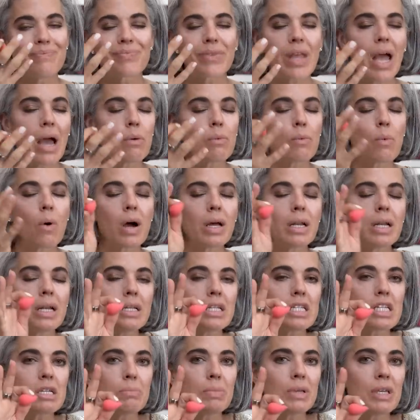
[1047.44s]
I want
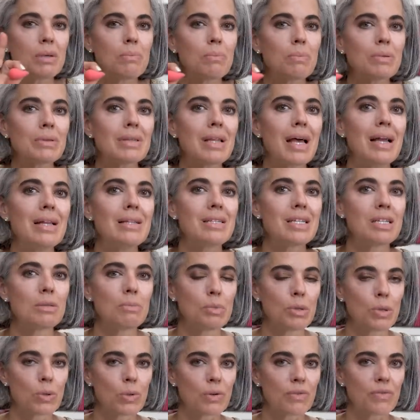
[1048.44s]
it to be blended
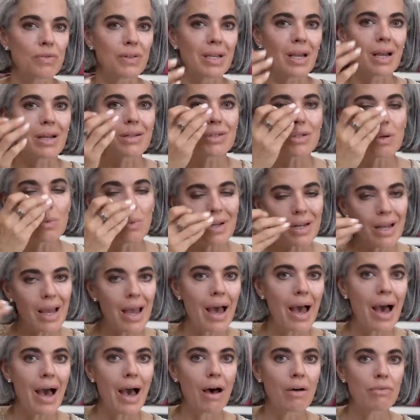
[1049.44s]
beautifully. I don't want to
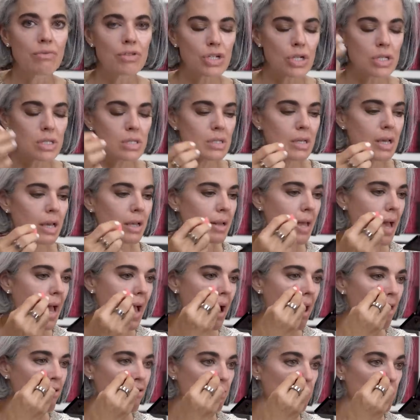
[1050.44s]
have just that
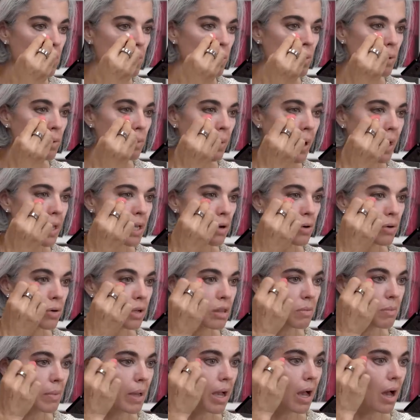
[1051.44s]
half moon right
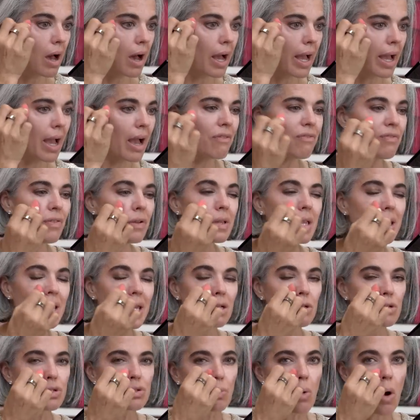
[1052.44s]
underneath my eye. I feel like
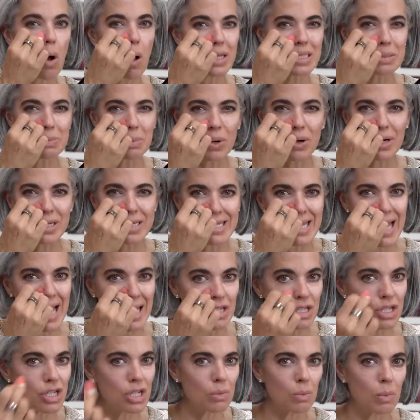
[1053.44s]
it draws more
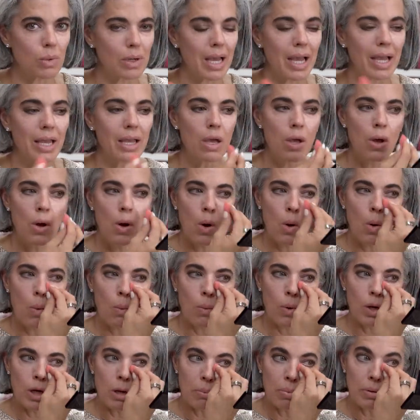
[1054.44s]
attention when I
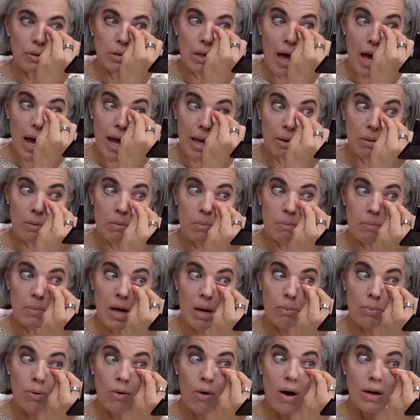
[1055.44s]
would apply my
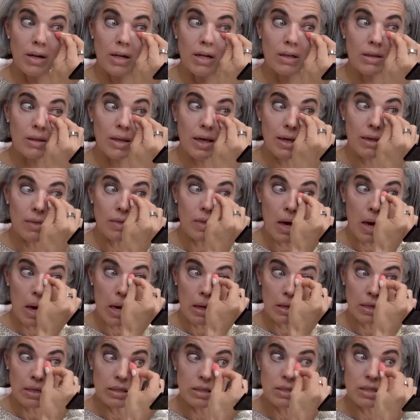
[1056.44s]
product like
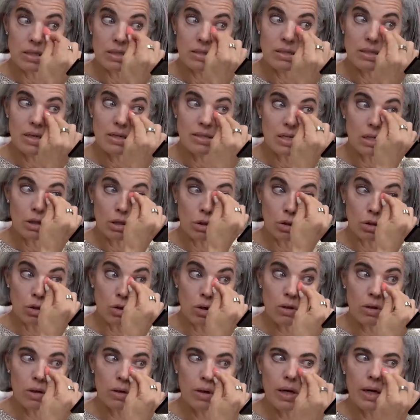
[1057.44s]
that. It just doesn't
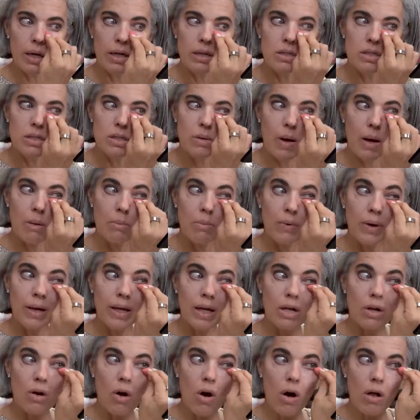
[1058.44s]
look good. So I bring
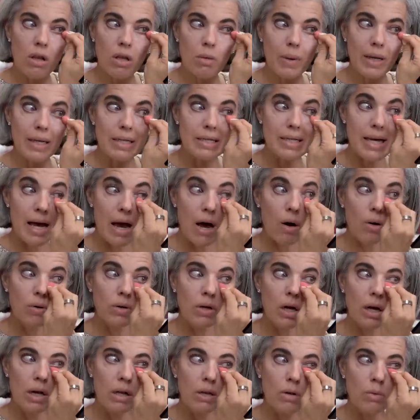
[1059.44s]
it all the way
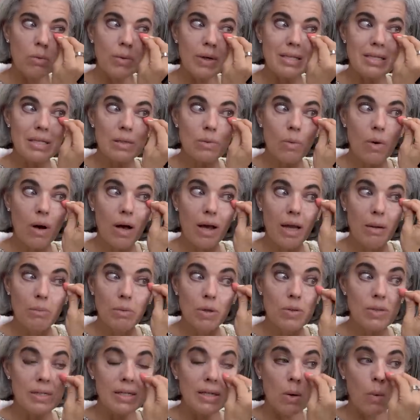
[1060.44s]
down. And the reason why I'm
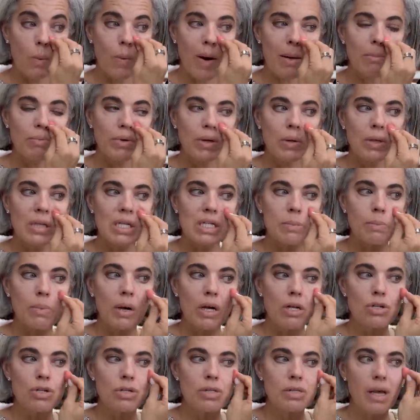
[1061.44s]
using a wet beauty
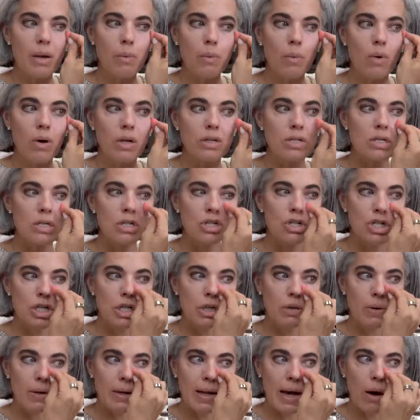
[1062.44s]
sponge is I want to
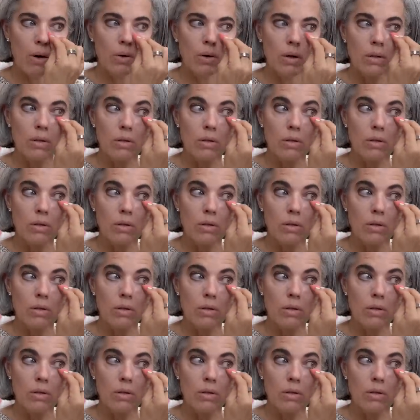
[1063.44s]
sheer it out a